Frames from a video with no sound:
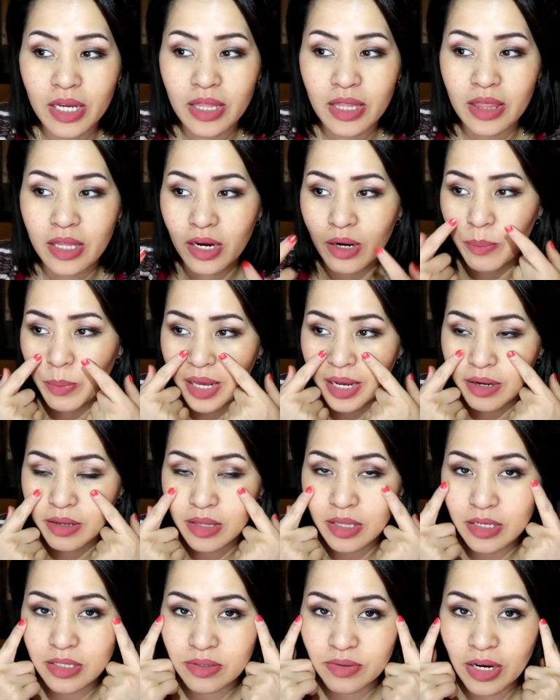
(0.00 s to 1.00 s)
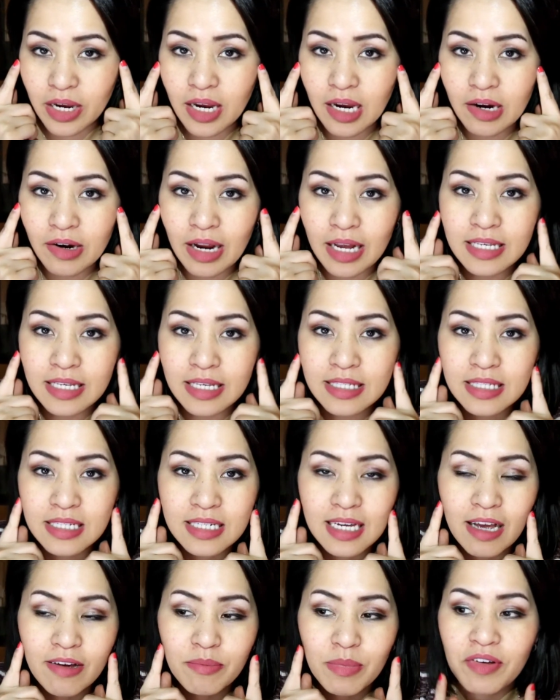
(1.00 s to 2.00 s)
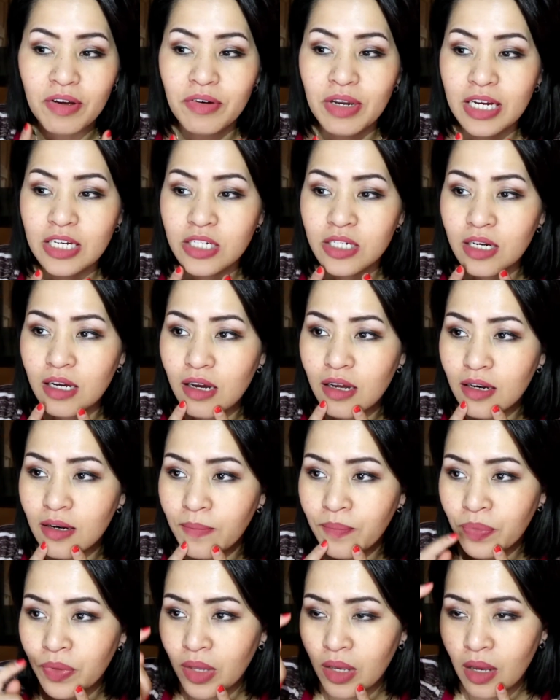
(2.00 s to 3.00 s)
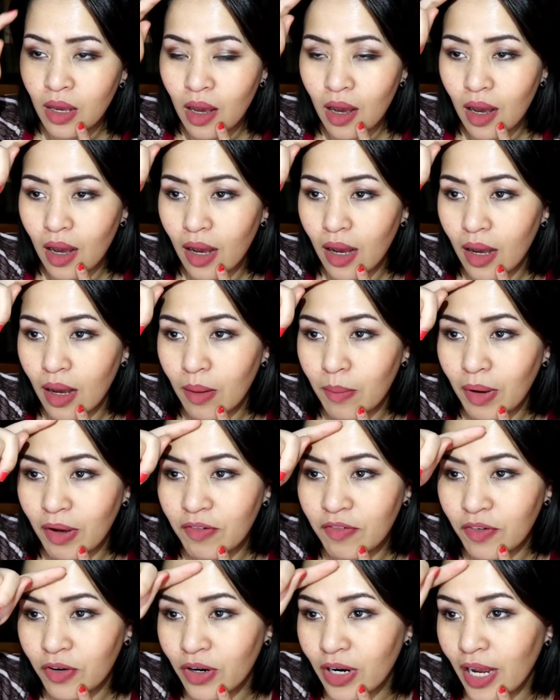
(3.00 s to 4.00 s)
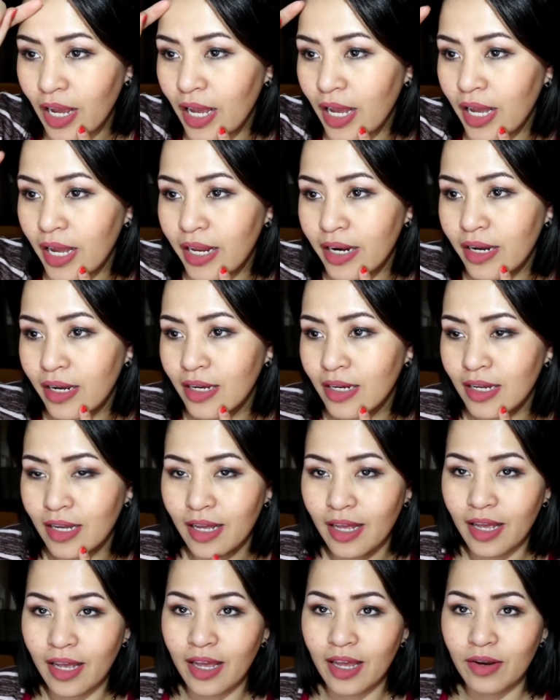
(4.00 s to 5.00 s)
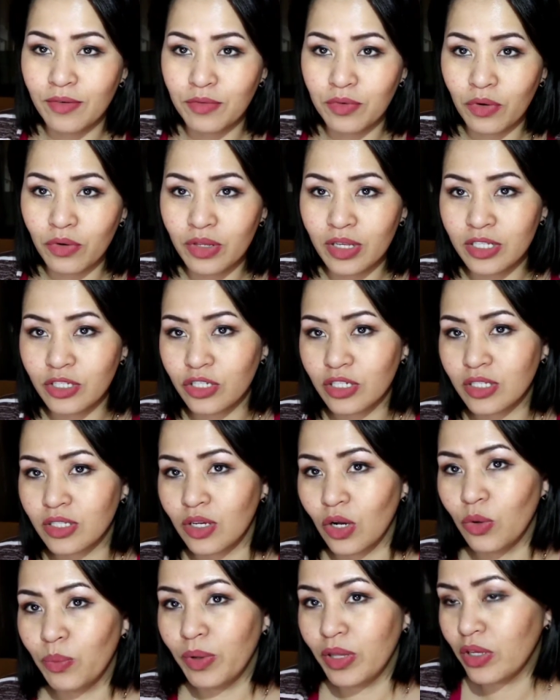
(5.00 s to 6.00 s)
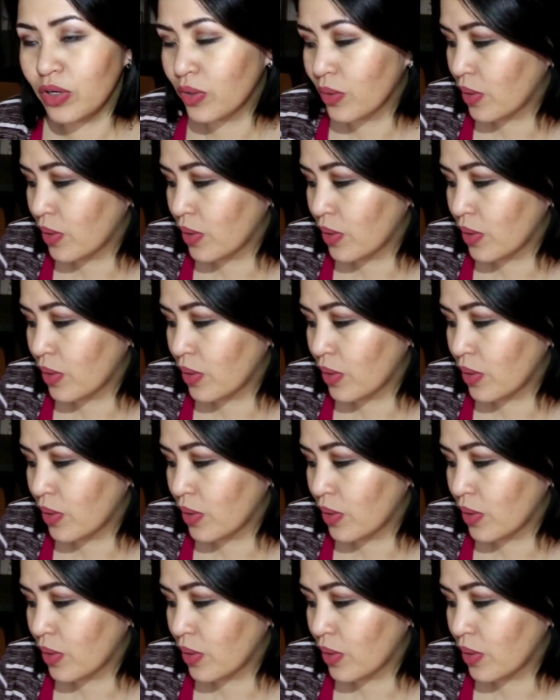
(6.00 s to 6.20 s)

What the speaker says: right there, but like this right here, I still have my foundation on, my forehead, and Roland just opened the